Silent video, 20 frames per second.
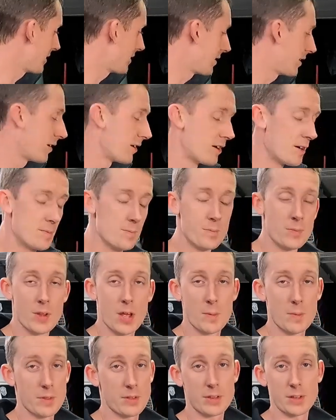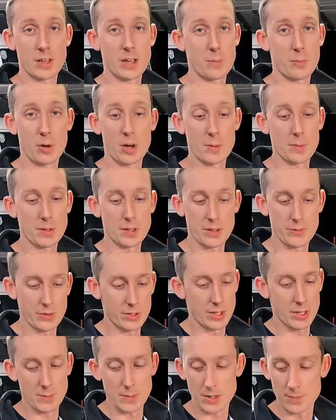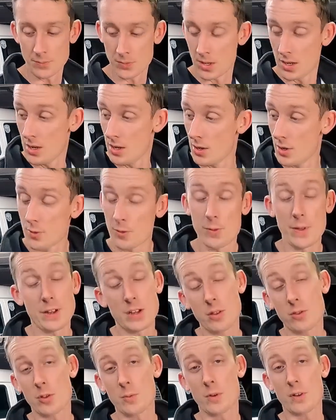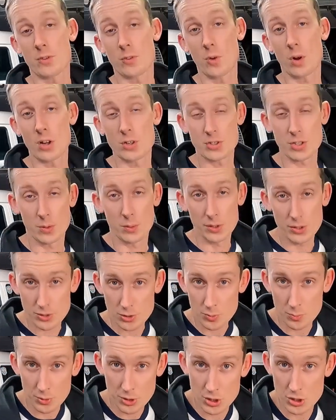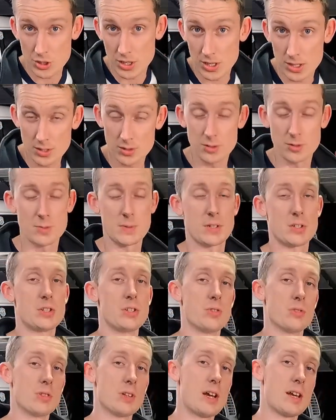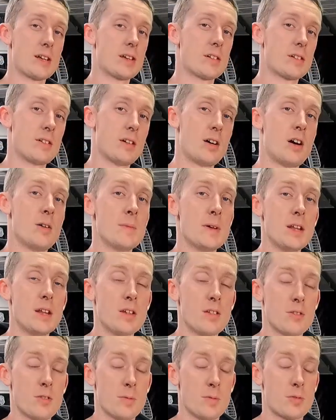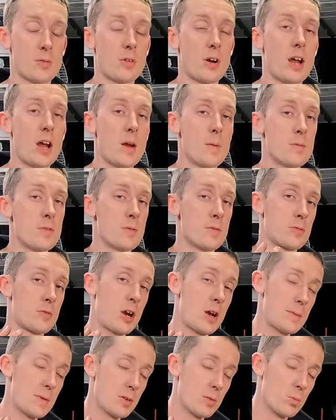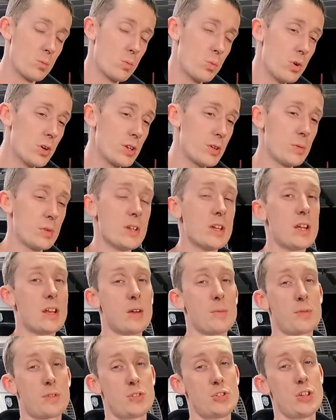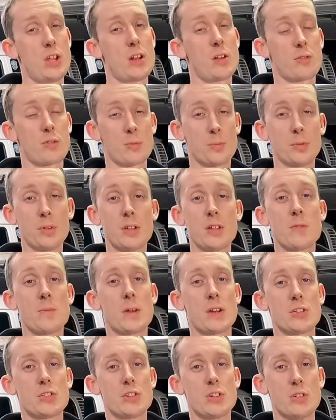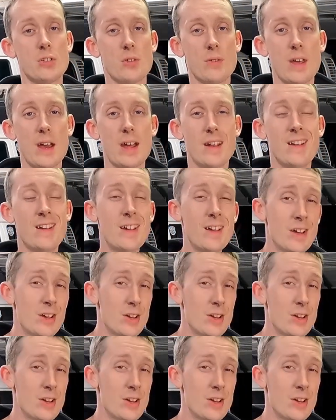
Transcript: end here. I'm just going to keep rambling if you let me. So thank you so much for watching. I really do appreciate it. Just make sure you like, comment, and subscribe. Subscribing really helps the channel, so please make sure you do that.